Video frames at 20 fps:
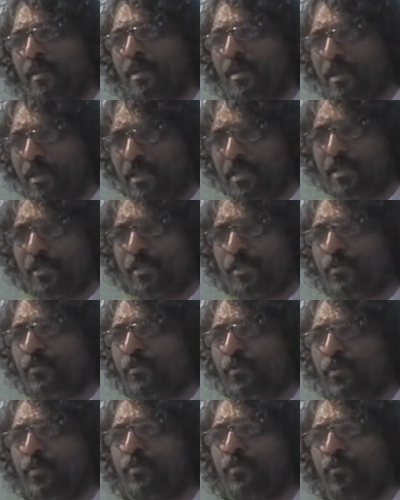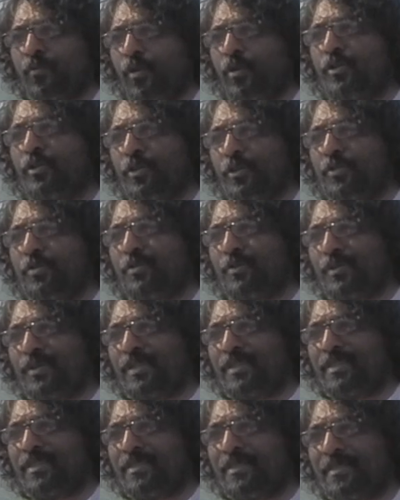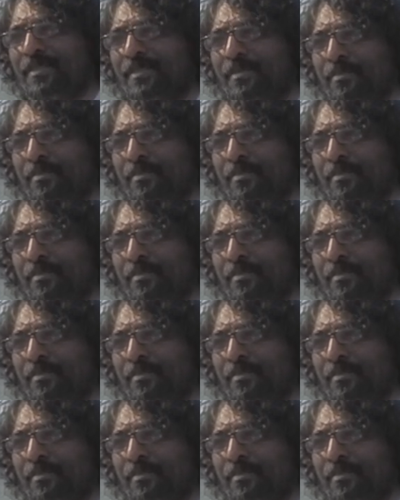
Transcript: The least you would want to do is